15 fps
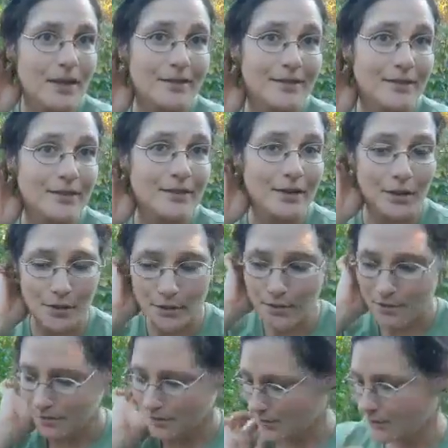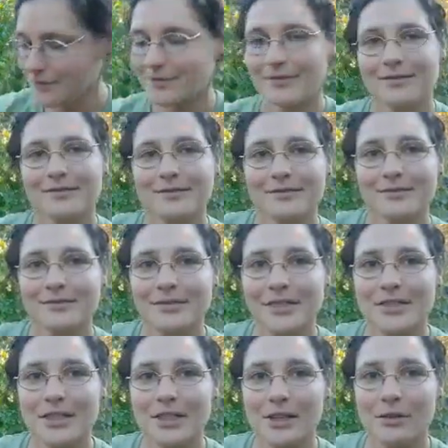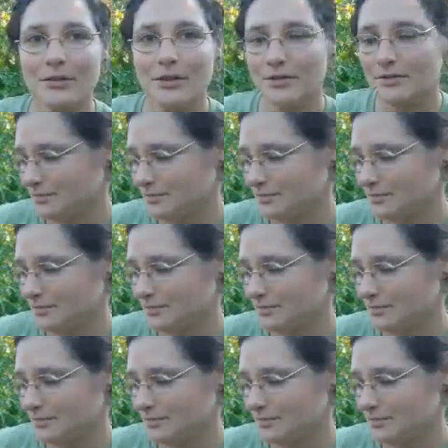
So, let's get going.